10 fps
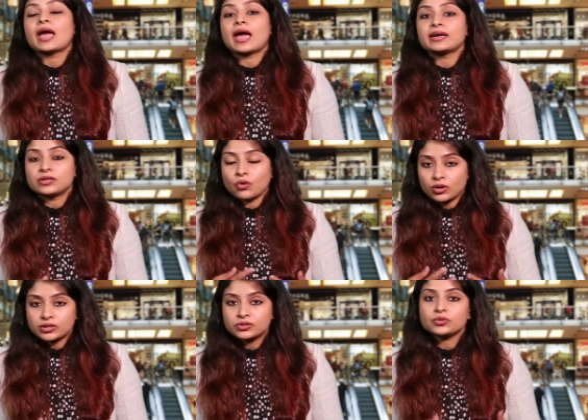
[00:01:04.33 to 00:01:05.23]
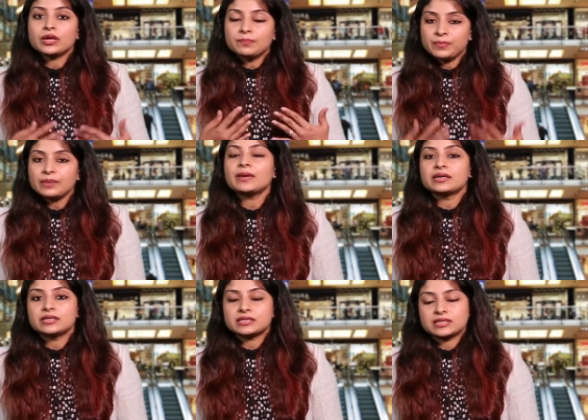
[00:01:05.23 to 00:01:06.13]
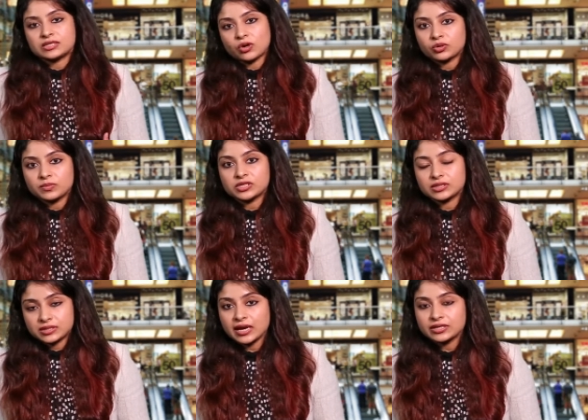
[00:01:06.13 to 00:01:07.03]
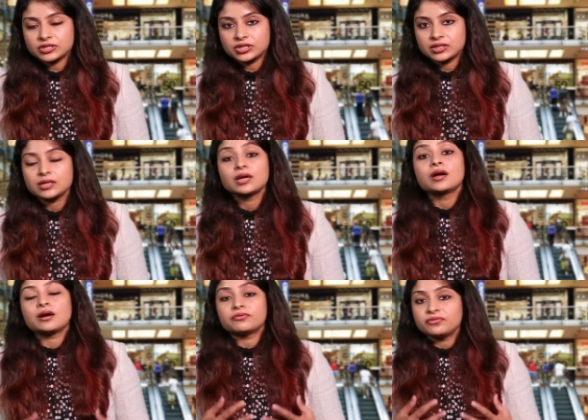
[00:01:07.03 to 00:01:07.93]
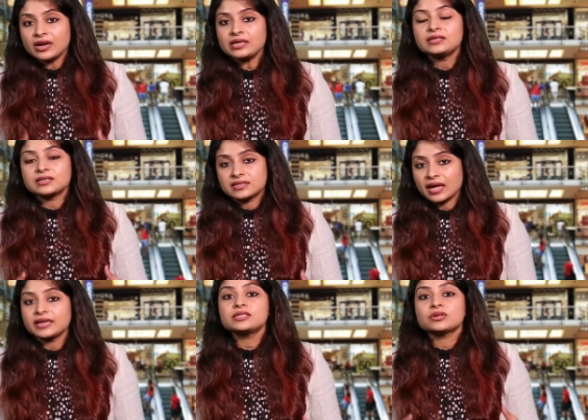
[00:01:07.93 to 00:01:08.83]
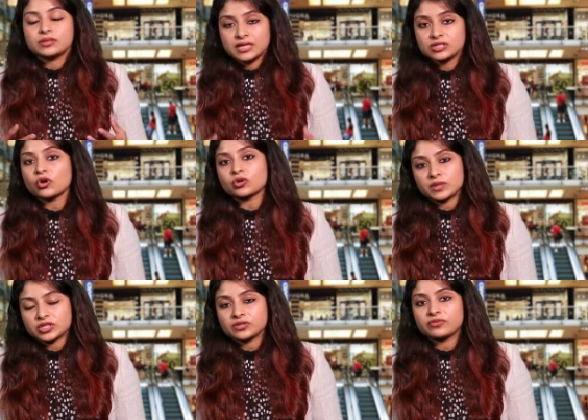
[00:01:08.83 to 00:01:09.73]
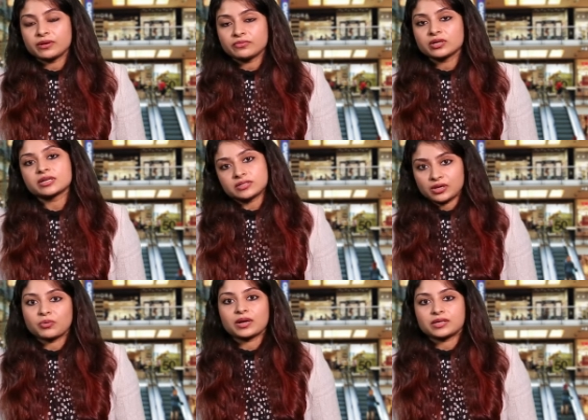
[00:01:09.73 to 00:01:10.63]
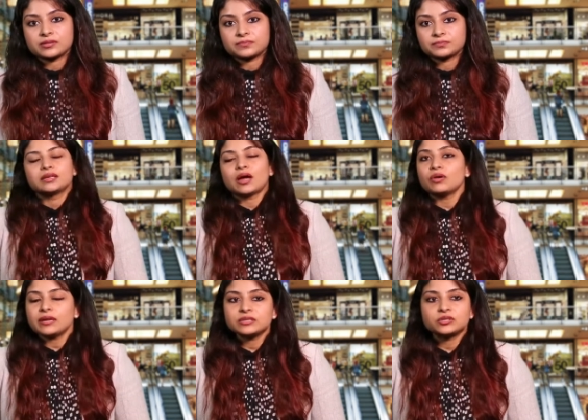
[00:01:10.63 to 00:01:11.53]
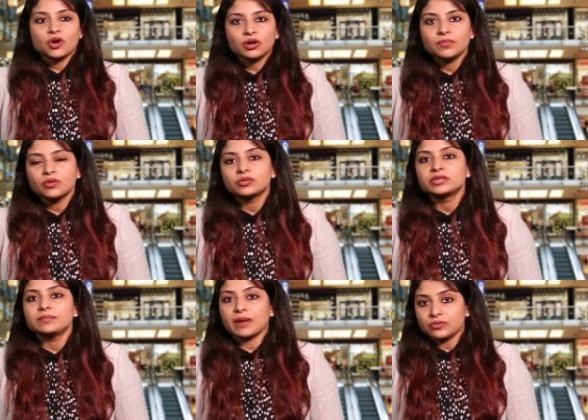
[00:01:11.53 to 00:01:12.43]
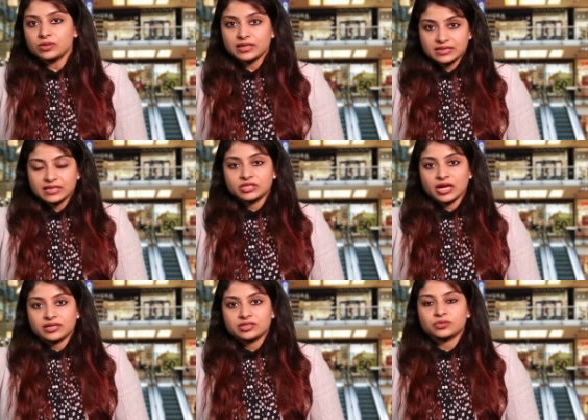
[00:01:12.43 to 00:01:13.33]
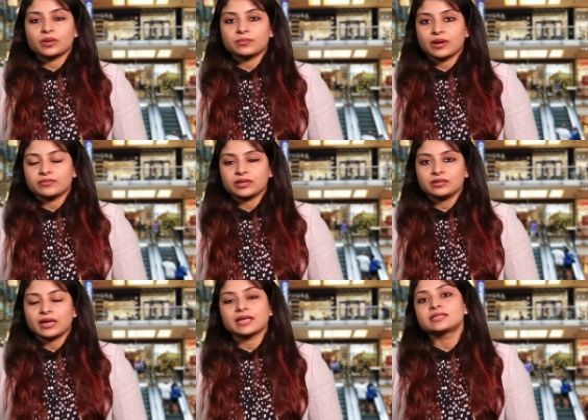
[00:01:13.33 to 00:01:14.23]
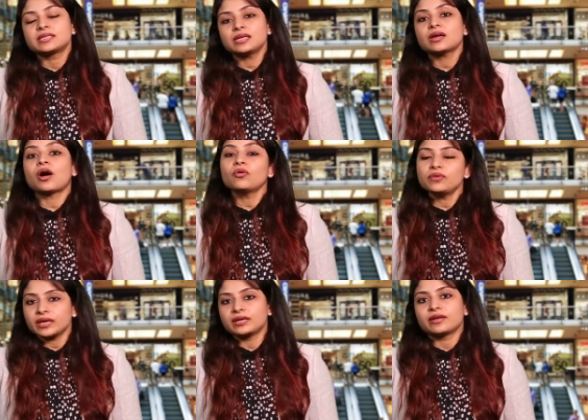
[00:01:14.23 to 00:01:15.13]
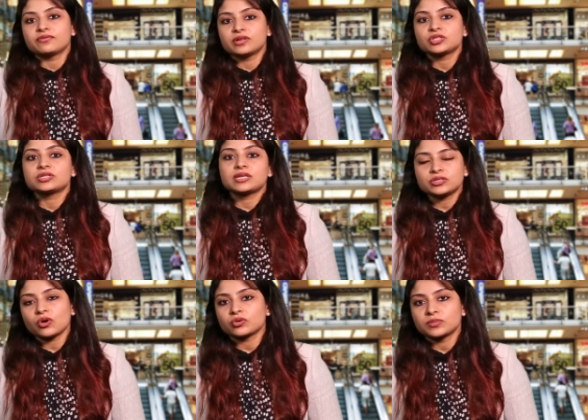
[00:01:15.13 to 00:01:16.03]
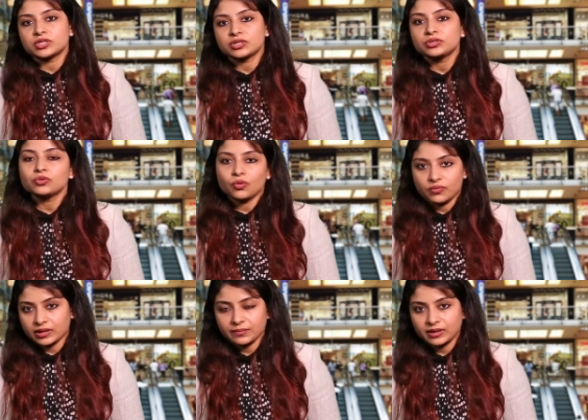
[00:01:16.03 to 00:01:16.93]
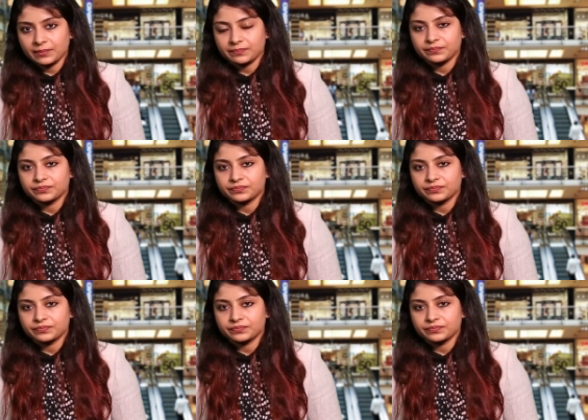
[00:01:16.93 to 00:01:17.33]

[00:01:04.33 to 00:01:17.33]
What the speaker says: And in order to implement this test automation strategy, a well-designed test automation framework is required. Now let's talk about the manual testing challenges one by one and see how we can leverage test automation to overcome them.